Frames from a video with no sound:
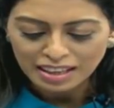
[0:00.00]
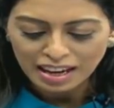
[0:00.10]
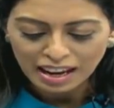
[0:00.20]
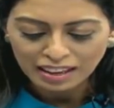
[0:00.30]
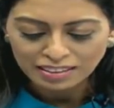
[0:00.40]

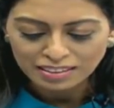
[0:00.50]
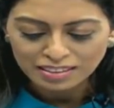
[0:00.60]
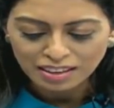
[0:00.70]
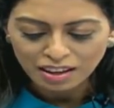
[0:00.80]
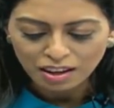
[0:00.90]
And
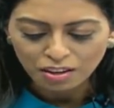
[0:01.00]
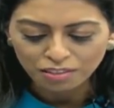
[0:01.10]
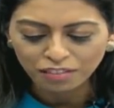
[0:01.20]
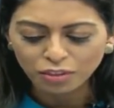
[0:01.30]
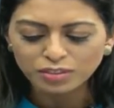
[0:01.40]

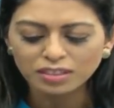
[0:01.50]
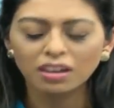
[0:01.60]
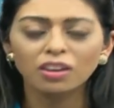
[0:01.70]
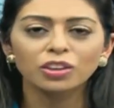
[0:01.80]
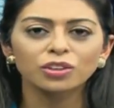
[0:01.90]
for those that
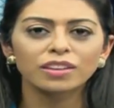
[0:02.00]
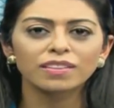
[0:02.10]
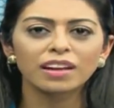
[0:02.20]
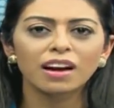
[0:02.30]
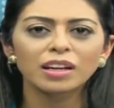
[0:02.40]
argued that
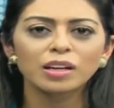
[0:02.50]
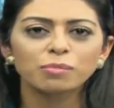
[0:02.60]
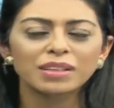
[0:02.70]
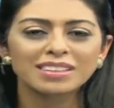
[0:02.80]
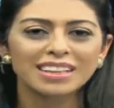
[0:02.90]
the
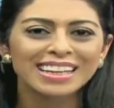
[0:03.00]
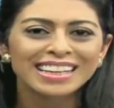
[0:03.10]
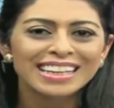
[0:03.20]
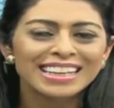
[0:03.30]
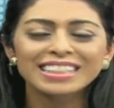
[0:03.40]
IEBC
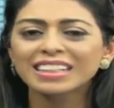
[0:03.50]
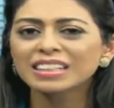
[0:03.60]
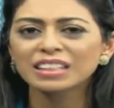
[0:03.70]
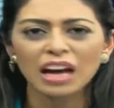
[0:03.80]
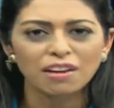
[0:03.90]

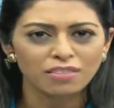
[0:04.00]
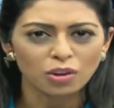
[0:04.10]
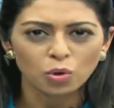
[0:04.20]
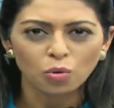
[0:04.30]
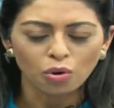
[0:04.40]
didn't have a
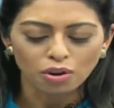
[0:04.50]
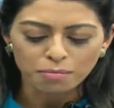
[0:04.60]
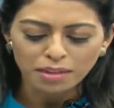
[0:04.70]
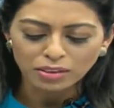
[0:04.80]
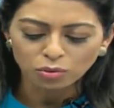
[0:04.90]

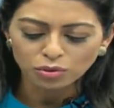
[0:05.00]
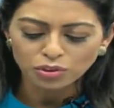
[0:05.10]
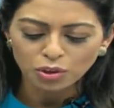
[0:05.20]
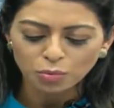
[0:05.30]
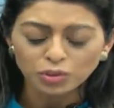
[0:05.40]
quorum and
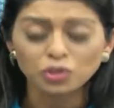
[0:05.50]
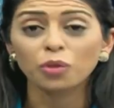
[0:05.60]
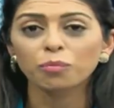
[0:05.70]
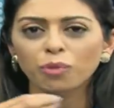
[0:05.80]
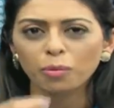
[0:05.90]
also was
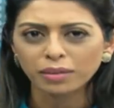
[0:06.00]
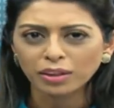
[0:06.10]
not properly